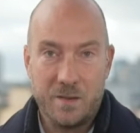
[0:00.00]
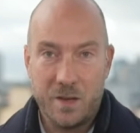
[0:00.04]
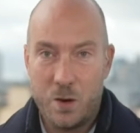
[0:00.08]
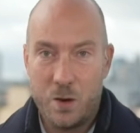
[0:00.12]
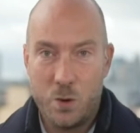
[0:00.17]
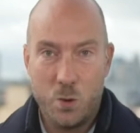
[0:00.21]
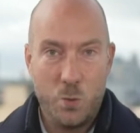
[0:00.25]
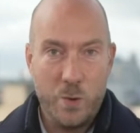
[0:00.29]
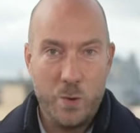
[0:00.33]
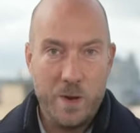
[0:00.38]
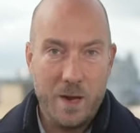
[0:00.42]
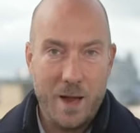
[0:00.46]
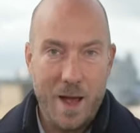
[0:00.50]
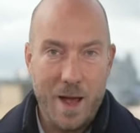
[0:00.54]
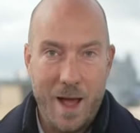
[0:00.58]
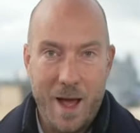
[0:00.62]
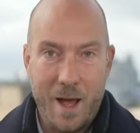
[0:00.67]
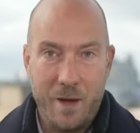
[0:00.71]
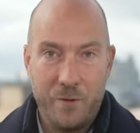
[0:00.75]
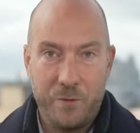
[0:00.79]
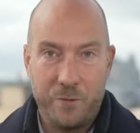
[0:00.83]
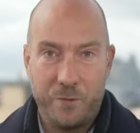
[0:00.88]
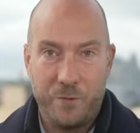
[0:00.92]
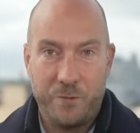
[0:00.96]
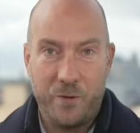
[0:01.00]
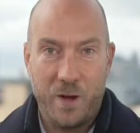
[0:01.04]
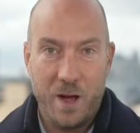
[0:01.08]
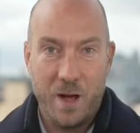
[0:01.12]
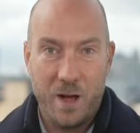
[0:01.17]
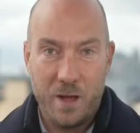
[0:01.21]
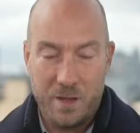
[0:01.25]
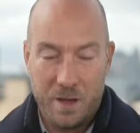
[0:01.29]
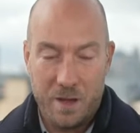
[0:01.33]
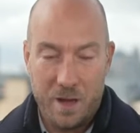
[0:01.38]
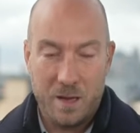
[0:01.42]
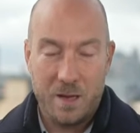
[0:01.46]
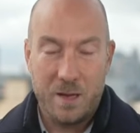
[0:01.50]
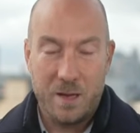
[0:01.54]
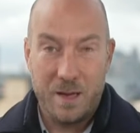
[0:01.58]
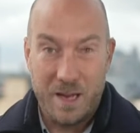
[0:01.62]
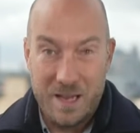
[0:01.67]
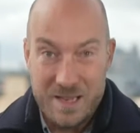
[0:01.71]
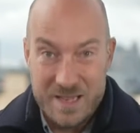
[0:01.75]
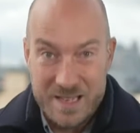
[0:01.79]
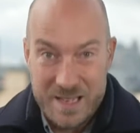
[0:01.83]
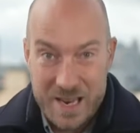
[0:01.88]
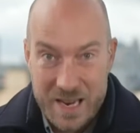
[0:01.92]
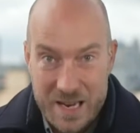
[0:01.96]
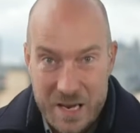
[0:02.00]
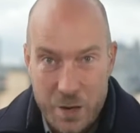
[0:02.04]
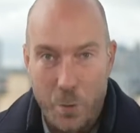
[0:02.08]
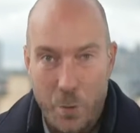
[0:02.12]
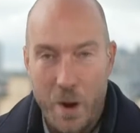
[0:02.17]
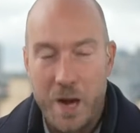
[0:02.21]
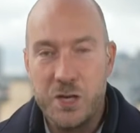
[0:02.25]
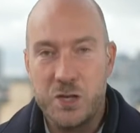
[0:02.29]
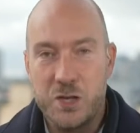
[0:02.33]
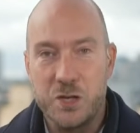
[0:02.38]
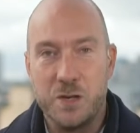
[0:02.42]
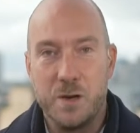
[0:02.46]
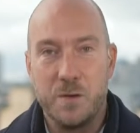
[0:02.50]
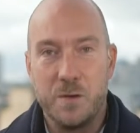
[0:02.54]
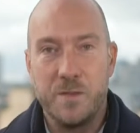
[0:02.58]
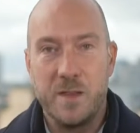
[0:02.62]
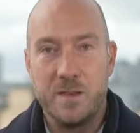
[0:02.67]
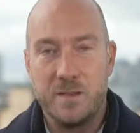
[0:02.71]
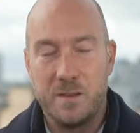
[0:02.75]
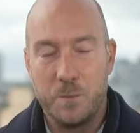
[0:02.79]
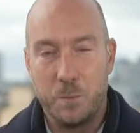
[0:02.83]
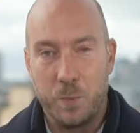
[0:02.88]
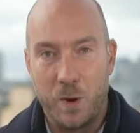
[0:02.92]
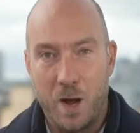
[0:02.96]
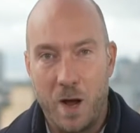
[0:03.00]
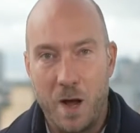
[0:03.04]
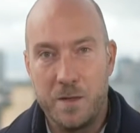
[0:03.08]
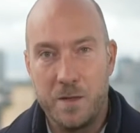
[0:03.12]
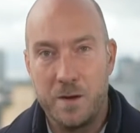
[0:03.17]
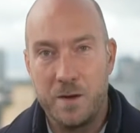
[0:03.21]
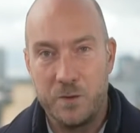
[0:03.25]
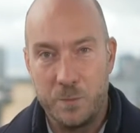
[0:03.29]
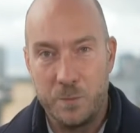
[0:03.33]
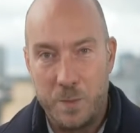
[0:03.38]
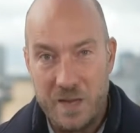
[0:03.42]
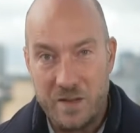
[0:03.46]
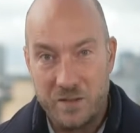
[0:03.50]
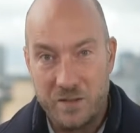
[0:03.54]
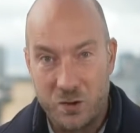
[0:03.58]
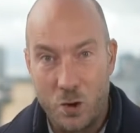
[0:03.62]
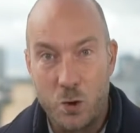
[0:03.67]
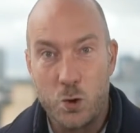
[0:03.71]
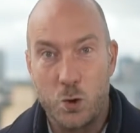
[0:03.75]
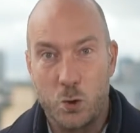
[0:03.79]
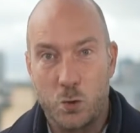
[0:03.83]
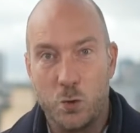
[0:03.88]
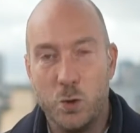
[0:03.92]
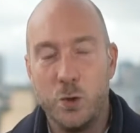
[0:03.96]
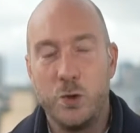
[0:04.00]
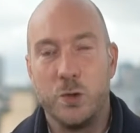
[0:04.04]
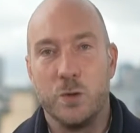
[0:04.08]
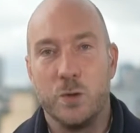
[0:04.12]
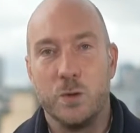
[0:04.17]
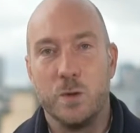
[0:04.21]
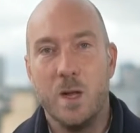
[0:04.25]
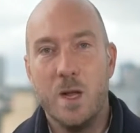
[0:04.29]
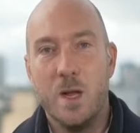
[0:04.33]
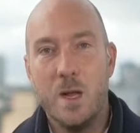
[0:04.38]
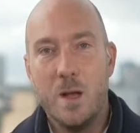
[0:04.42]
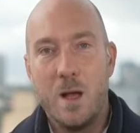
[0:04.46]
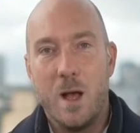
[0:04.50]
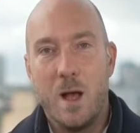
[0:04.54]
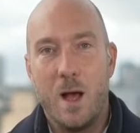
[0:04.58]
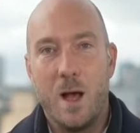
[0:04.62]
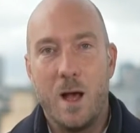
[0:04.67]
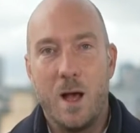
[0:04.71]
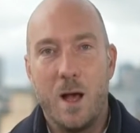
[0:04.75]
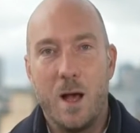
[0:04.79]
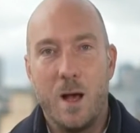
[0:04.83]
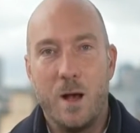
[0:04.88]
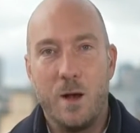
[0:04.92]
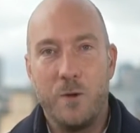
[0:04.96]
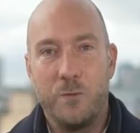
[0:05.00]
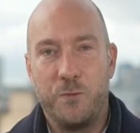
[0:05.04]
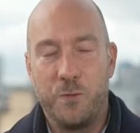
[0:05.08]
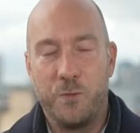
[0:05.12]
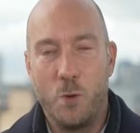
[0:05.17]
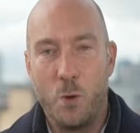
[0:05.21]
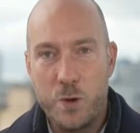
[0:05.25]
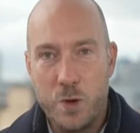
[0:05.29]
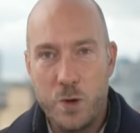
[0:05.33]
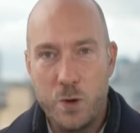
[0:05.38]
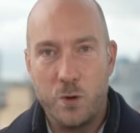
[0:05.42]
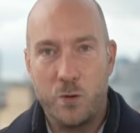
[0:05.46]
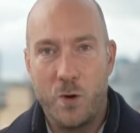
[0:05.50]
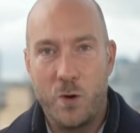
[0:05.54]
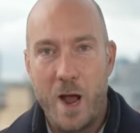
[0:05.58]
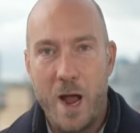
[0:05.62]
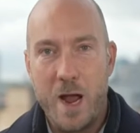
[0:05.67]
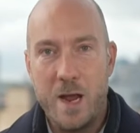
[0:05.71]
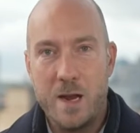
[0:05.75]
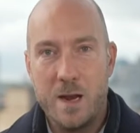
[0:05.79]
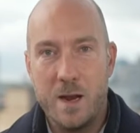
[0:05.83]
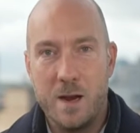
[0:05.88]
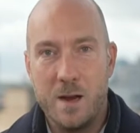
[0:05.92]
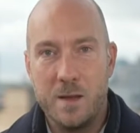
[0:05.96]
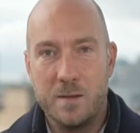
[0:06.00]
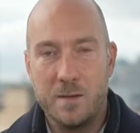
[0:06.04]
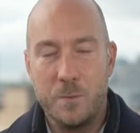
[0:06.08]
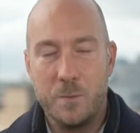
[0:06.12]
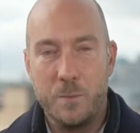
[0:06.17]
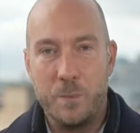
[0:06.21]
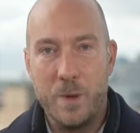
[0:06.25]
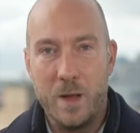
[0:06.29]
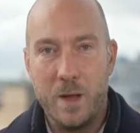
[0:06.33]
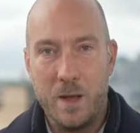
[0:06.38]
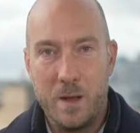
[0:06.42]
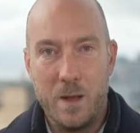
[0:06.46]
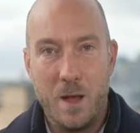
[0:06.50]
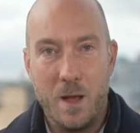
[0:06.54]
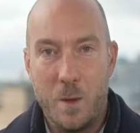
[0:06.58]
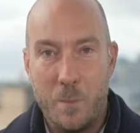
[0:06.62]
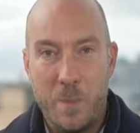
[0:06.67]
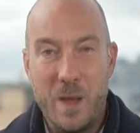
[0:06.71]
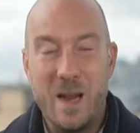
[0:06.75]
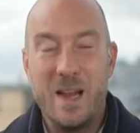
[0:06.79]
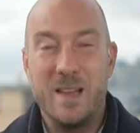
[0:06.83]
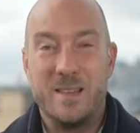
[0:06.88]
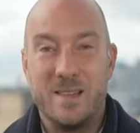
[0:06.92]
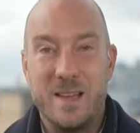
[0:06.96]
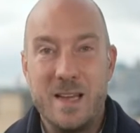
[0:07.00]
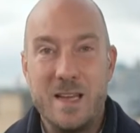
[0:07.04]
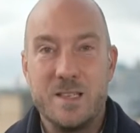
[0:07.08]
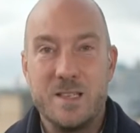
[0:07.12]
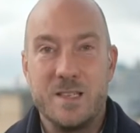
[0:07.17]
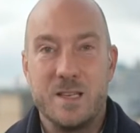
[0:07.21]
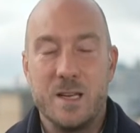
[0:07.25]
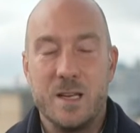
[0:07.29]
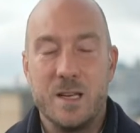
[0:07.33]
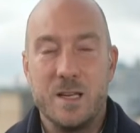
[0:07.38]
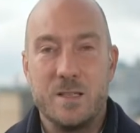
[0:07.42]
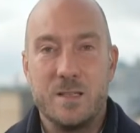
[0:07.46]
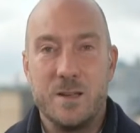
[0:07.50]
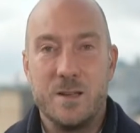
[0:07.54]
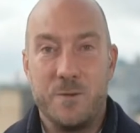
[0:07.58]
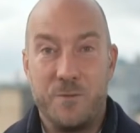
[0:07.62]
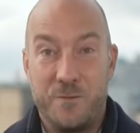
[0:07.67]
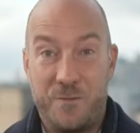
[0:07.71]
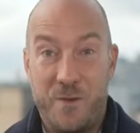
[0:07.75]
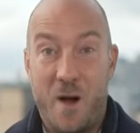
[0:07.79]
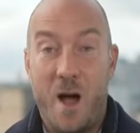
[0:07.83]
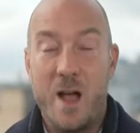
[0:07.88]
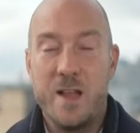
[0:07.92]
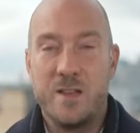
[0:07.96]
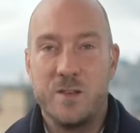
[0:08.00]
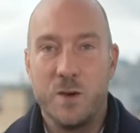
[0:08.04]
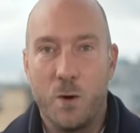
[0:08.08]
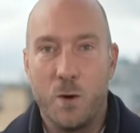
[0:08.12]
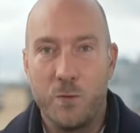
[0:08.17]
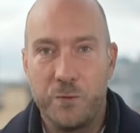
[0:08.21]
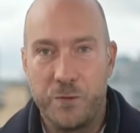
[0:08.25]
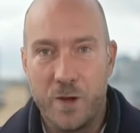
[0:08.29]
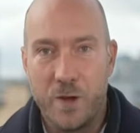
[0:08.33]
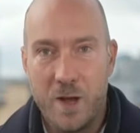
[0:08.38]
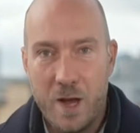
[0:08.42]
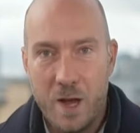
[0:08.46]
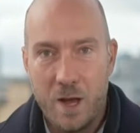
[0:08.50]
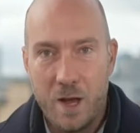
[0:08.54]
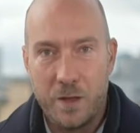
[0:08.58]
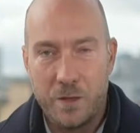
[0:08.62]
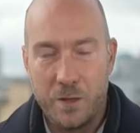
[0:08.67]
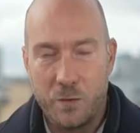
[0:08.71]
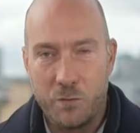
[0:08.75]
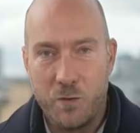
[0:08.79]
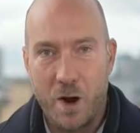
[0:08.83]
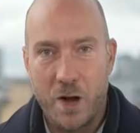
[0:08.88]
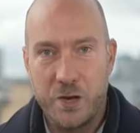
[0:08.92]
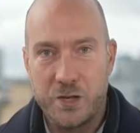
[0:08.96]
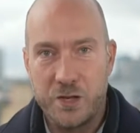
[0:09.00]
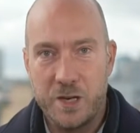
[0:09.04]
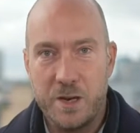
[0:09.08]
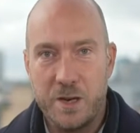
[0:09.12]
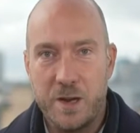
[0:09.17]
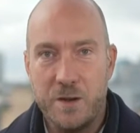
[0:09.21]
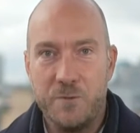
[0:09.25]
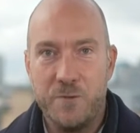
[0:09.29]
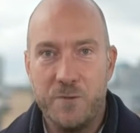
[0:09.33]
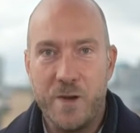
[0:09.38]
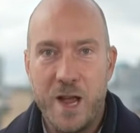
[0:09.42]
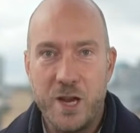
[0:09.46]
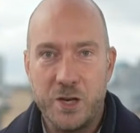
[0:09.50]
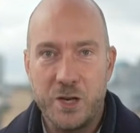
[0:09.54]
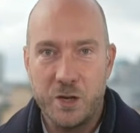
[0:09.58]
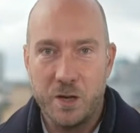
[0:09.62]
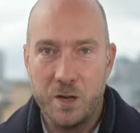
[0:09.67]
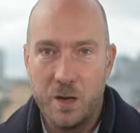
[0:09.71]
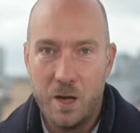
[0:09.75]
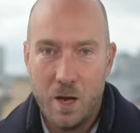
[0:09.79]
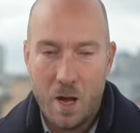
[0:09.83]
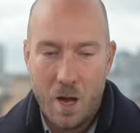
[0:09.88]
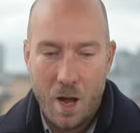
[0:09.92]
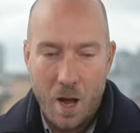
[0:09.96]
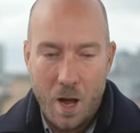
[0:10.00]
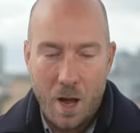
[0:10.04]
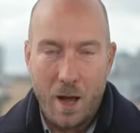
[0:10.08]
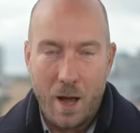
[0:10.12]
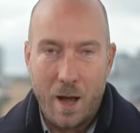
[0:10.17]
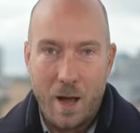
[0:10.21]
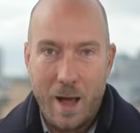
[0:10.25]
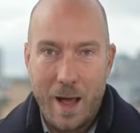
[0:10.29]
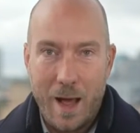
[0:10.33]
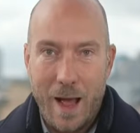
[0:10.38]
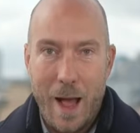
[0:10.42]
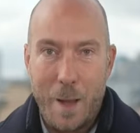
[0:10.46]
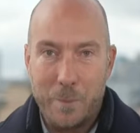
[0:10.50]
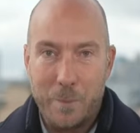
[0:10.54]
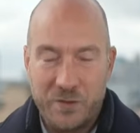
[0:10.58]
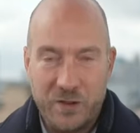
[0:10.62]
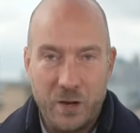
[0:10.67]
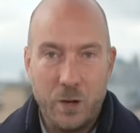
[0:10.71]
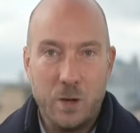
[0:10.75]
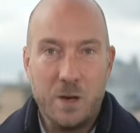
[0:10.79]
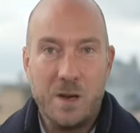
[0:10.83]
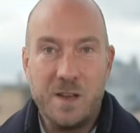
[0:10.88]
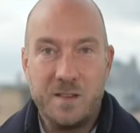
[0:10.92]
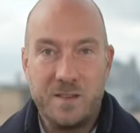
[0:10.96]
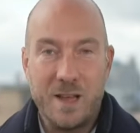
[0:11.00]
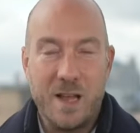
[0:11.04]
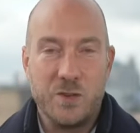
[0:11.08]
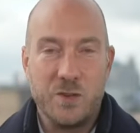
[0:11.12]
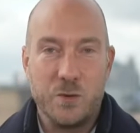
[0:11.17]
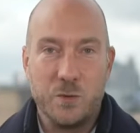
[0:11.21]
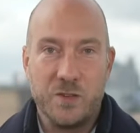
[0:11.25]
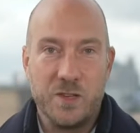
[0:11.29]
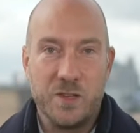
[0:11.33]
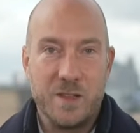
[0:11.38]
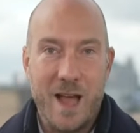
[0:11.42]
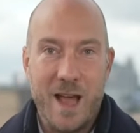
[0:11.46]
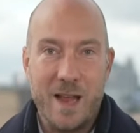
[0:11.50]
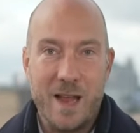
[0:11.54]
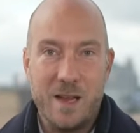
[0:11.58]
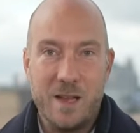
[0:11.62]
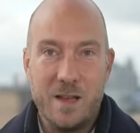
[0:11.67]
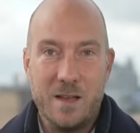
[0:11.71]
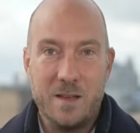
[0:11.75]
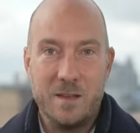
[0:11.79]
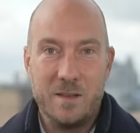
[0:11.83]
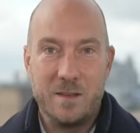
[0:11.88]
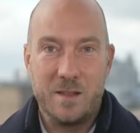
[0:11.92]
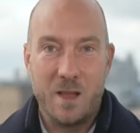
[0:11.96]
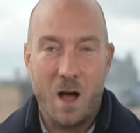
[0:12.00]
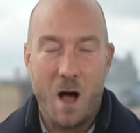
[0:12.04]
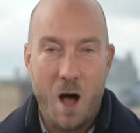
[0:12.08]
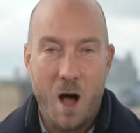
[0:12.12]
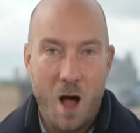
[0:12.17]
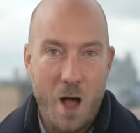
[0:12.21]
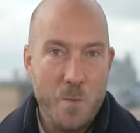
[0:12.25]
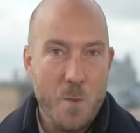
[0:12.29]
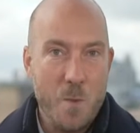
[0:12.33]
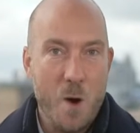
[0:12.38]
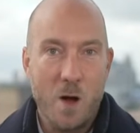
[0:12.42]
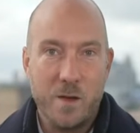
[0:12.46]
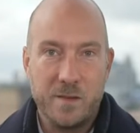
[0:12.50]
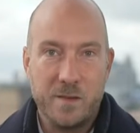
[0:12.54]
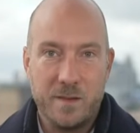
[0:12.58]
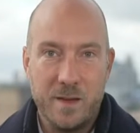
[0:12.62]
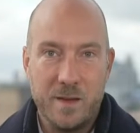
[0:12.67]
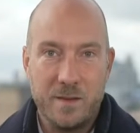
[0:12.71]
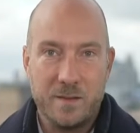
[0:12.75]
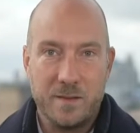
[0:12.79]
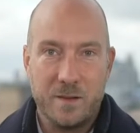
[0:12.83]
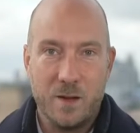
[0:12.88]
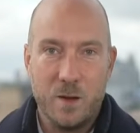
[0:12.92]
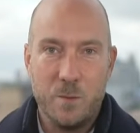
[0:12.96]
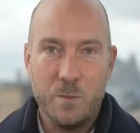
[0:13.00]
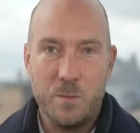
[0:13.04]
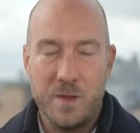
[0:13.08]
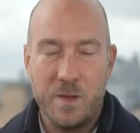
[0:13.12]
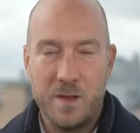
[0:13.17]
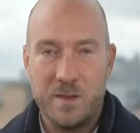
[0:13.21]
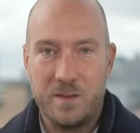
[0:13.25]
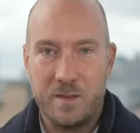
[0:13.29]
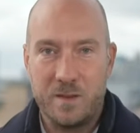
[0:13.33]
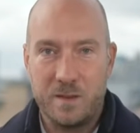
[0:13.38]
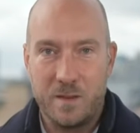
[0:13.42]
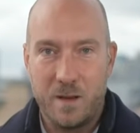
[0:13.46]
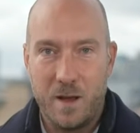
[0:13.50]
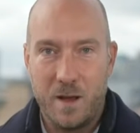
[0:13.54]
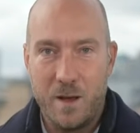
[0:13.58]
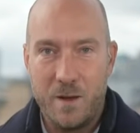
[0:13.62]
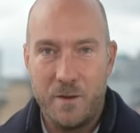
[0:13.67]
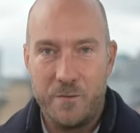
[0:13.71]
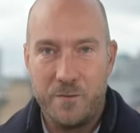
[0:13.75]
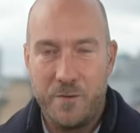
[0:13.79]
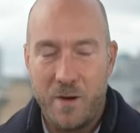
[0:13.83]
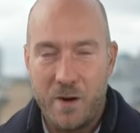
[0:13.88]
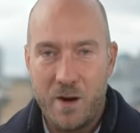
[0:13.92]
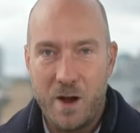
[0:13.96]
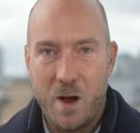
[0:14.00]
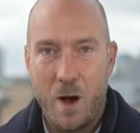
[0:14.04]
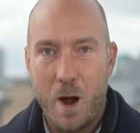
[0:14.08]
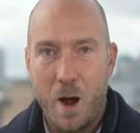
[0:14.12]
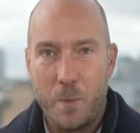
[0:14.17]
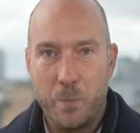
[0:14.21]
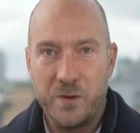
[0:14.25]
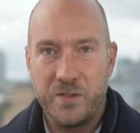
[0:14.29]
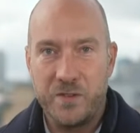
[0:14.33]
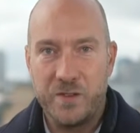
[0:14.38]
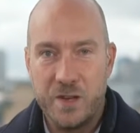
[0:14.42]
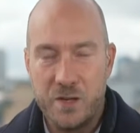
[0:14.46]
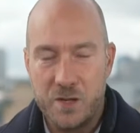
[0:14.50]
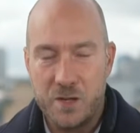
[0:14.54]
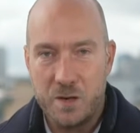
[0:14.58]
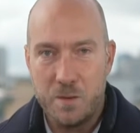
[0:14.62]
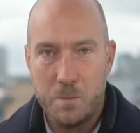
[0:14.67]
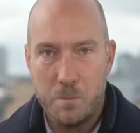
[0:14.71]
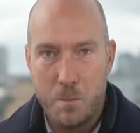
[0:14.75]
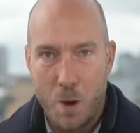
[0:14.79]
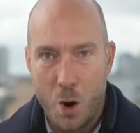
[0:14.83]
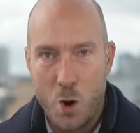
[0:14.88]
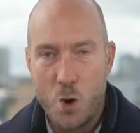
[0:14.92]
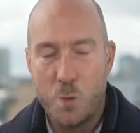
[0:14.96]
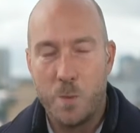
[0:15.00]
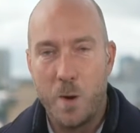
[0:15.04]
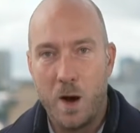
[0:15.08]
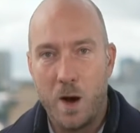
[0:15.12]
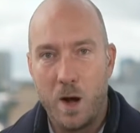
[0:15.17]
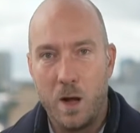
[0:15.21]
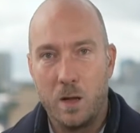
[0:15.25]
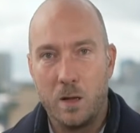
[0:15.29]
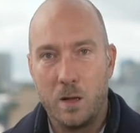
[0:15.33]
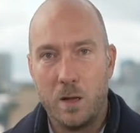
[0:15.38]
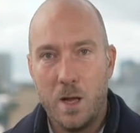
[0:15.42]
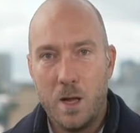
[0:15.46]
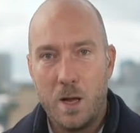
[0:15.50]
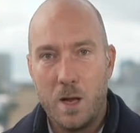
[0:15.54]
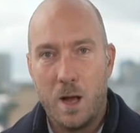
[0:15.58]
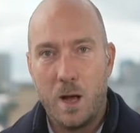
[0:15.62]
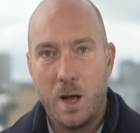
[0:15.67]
So we have a continuation of this supply that has been so crucial for Ukraine and its ability to fight off the Russian invasion. Absolutely central to that is the HIMARS system, this very high precision mobile